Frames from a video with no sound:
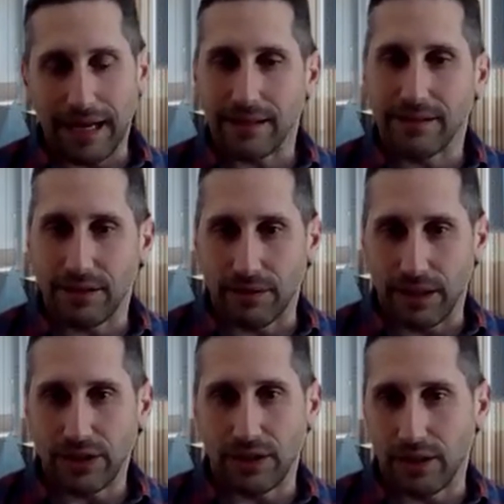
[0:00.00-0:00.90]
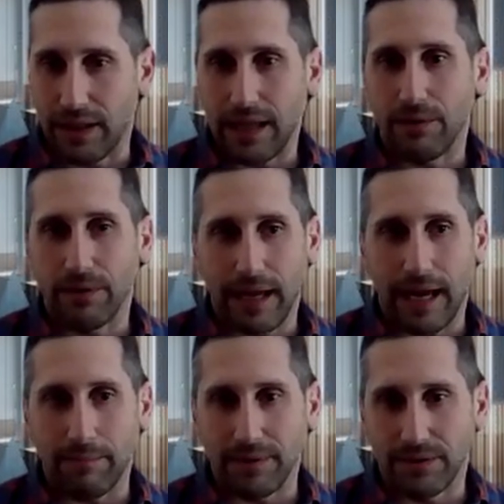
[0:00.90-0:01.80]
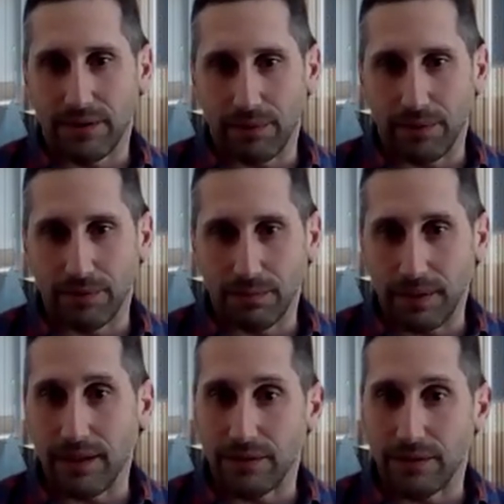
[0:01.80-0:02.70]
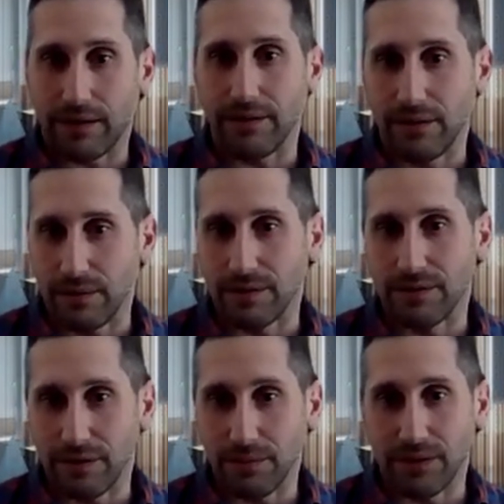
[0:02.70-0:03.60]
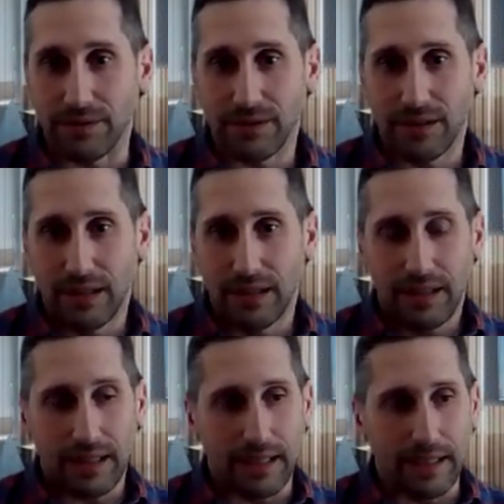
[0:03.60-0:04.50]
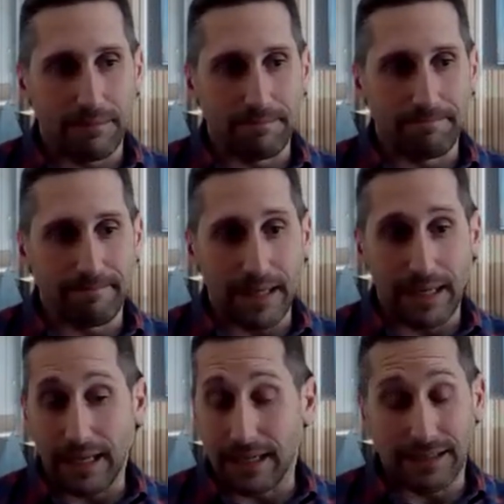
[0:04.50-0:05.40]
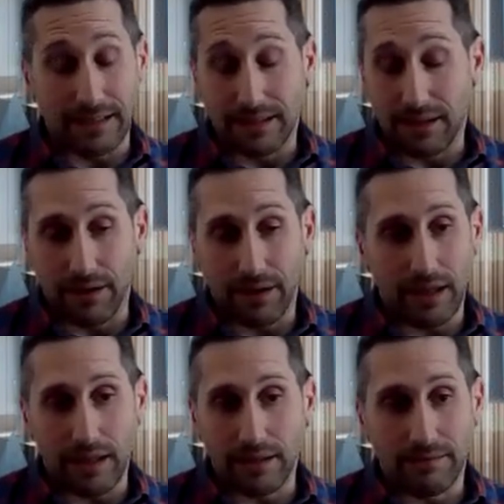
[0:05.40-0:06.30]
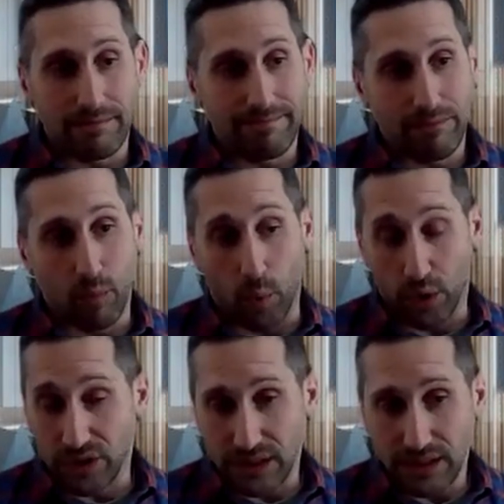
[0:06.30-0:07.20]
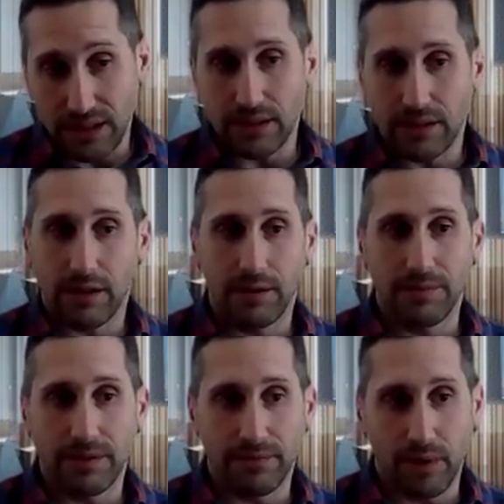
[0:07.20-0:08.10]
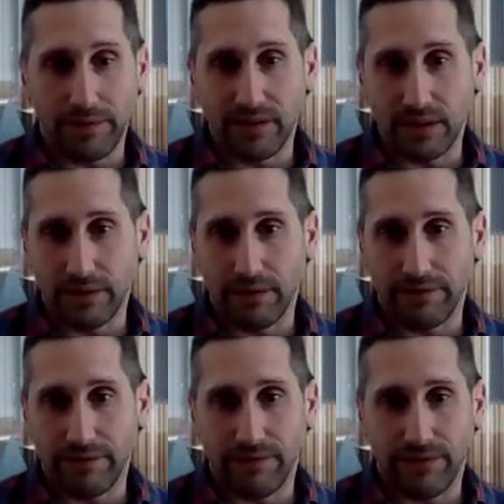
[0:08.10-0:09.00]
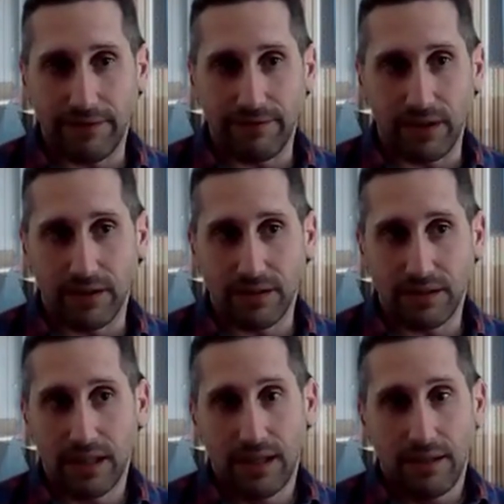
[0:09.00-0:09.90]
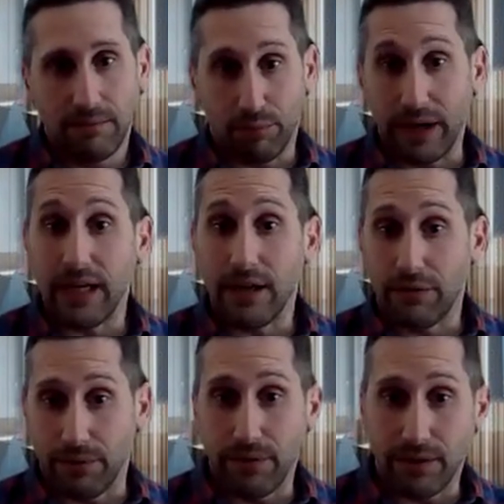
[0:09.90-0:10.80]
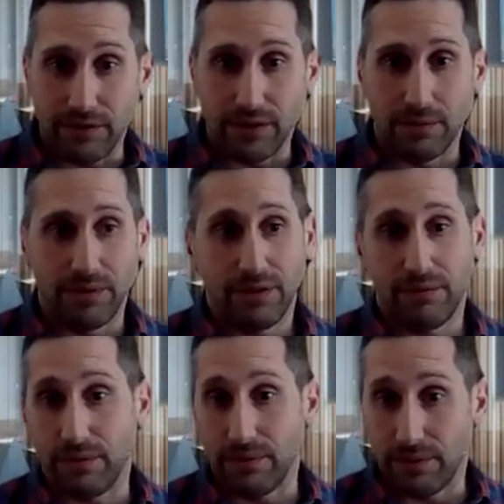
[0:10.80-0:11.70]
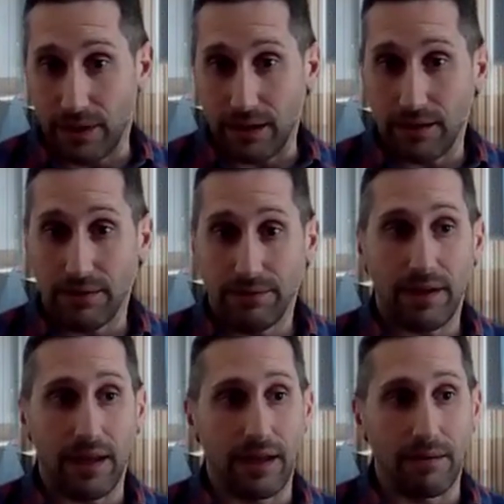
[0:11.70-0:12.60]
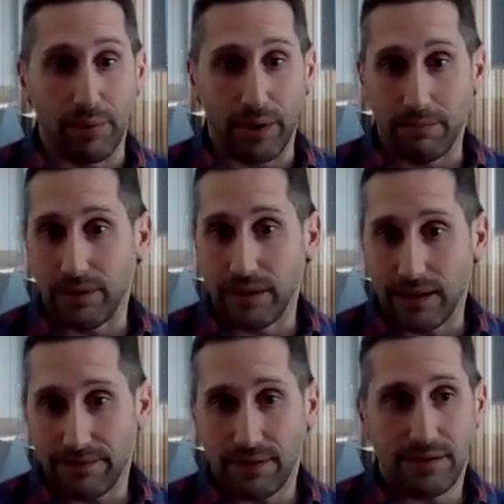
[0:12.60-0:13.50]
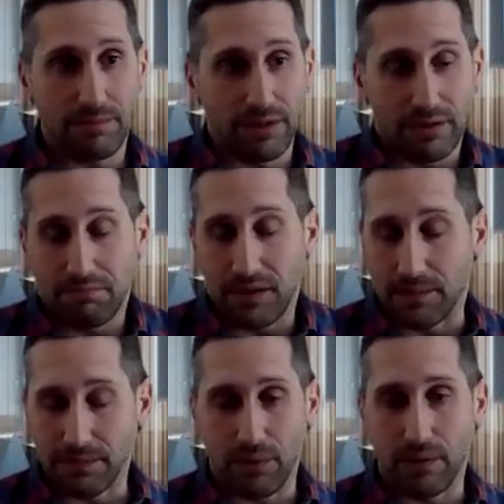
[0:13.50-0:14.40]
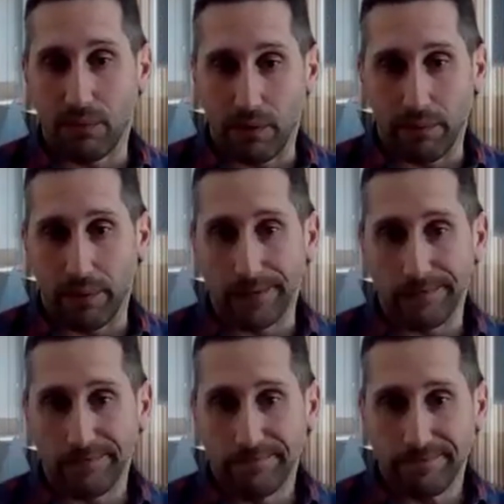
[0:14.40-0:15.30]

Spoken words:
that consideration, and that only happens through speaking directly to consumers. And again, as its targeting worsens in terms of what we've seen over 5 years, breaking through to consumers through creative and brand building efforts just becomes more and more important.